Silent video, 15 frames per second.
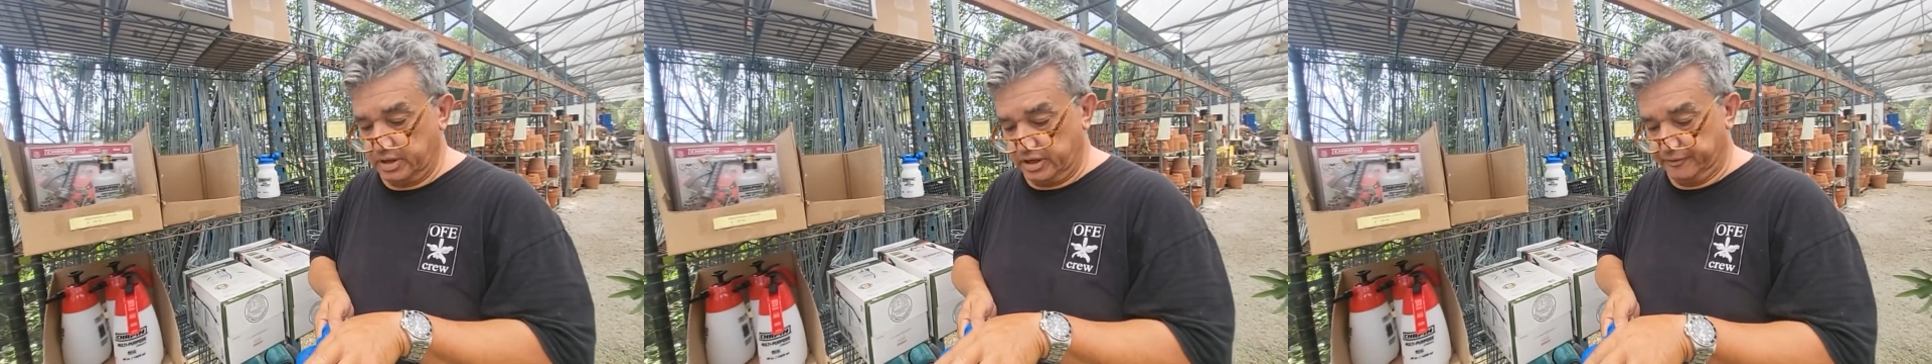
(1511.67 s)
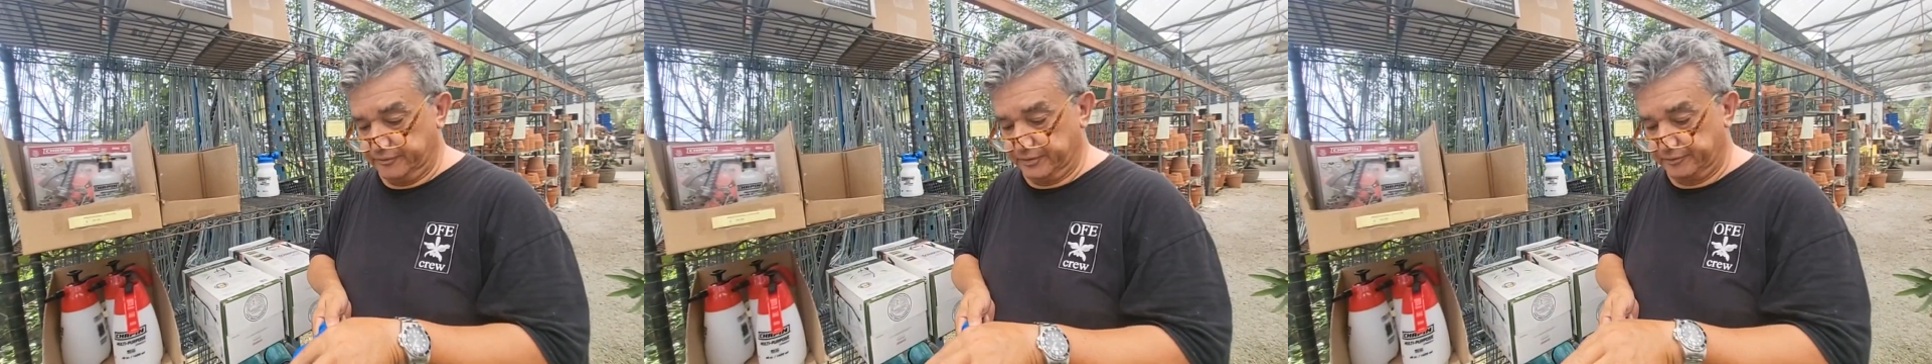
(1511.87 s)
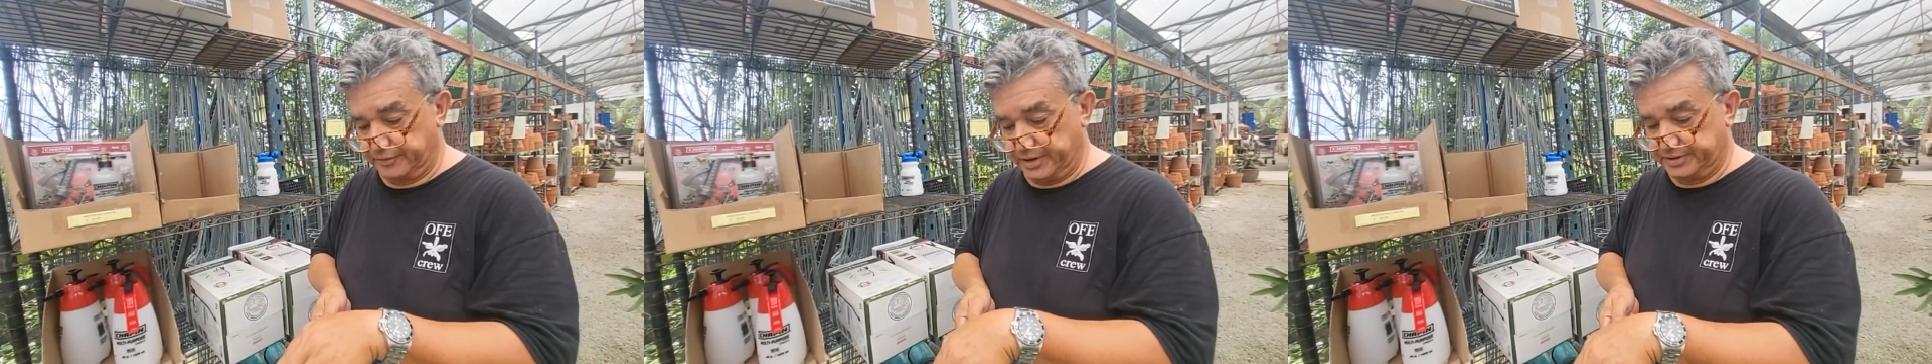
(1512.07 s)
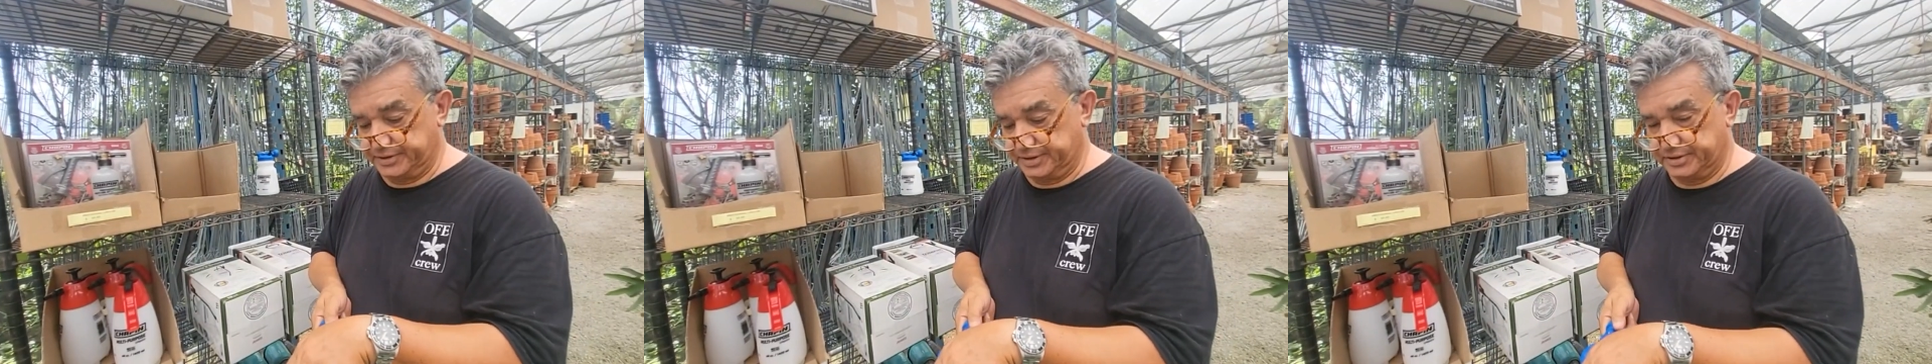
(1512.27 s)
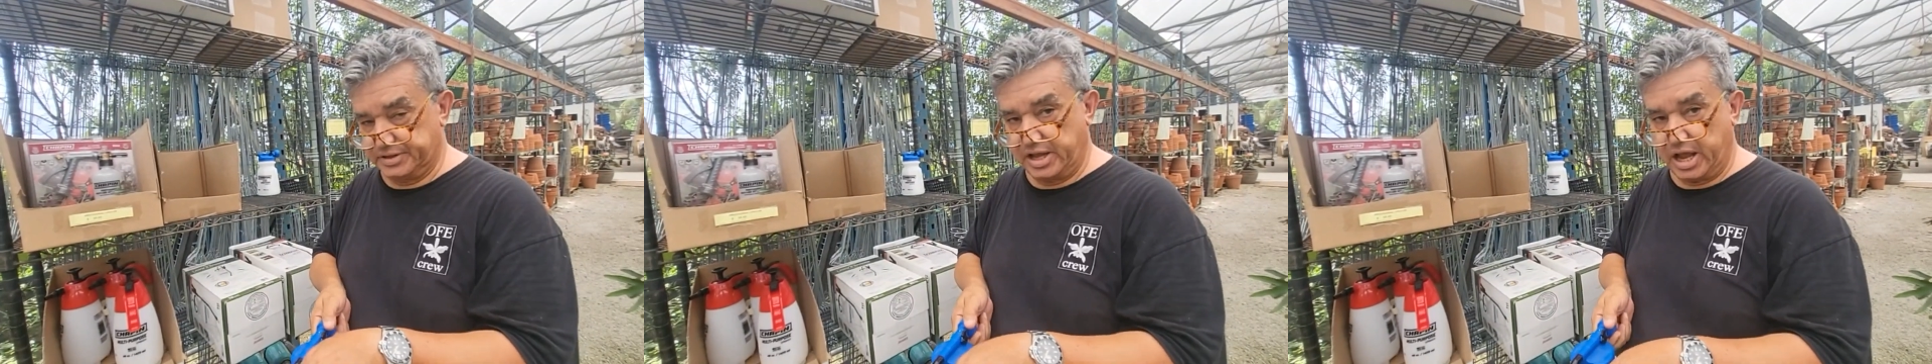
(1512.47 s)
If it
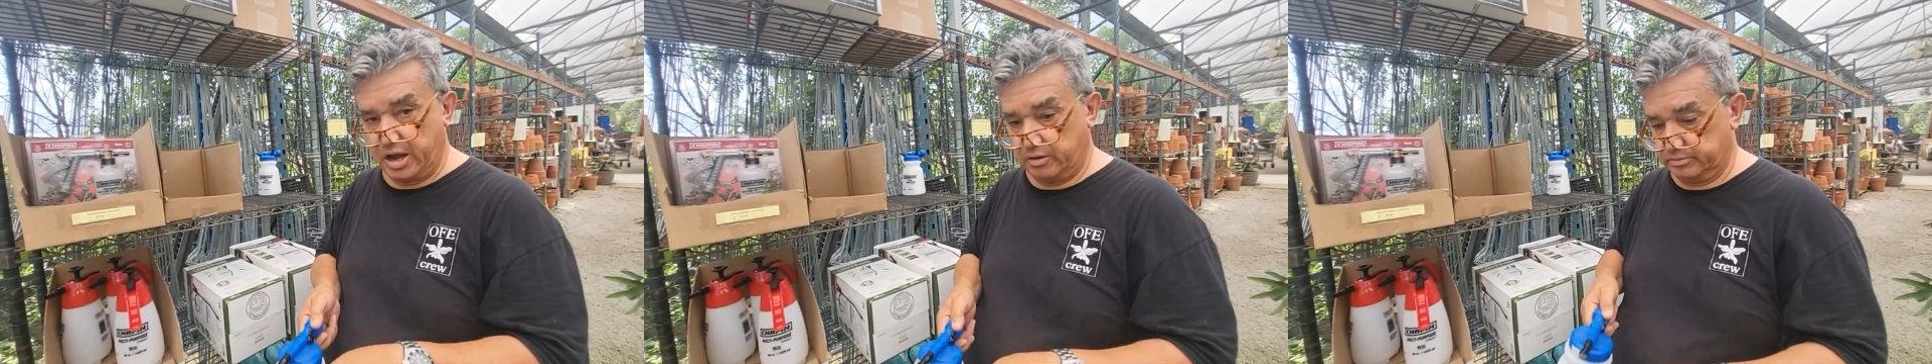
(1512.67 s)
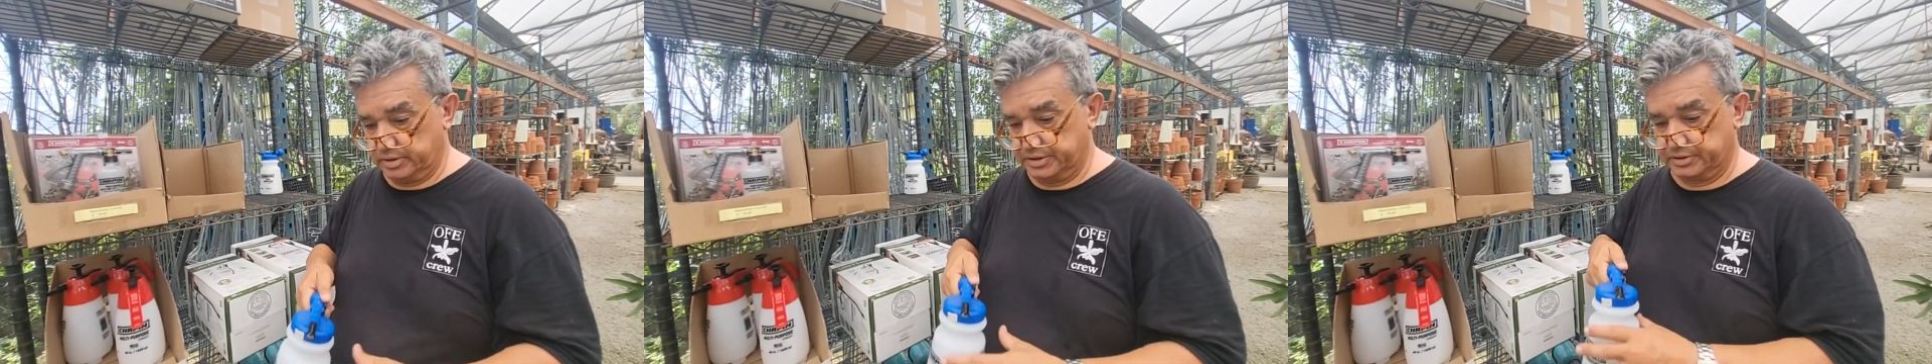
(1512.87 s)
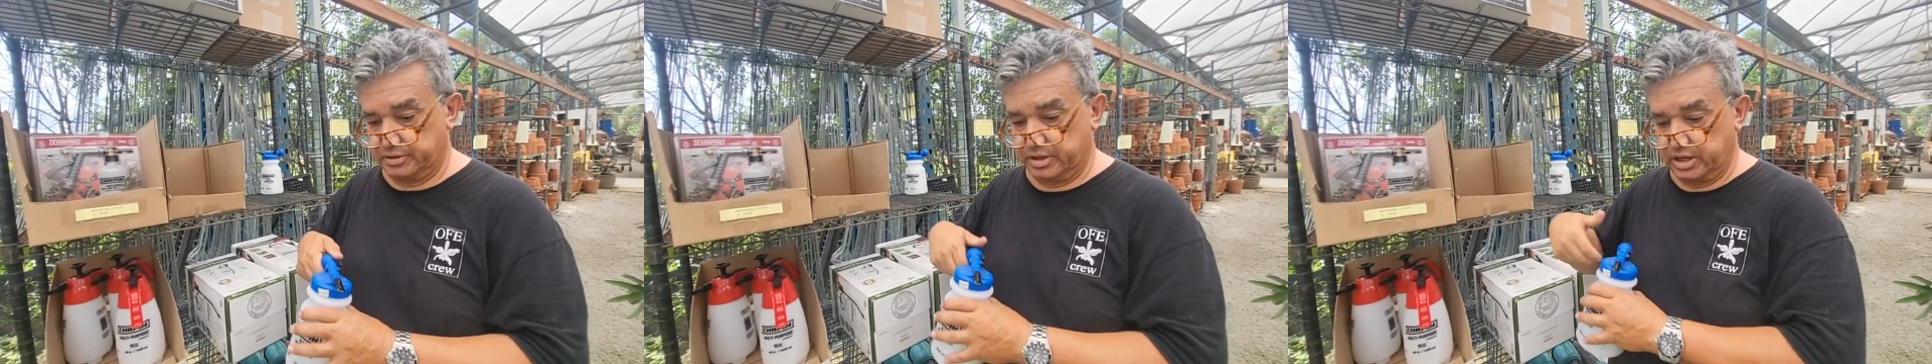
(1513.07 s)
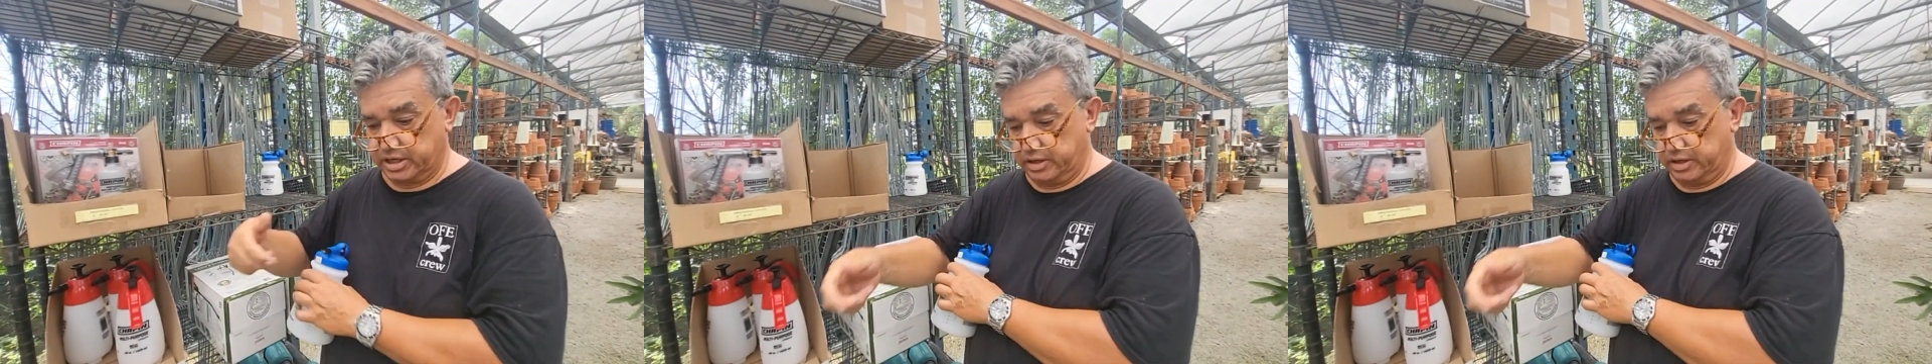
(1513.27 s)
faces down, it's gonna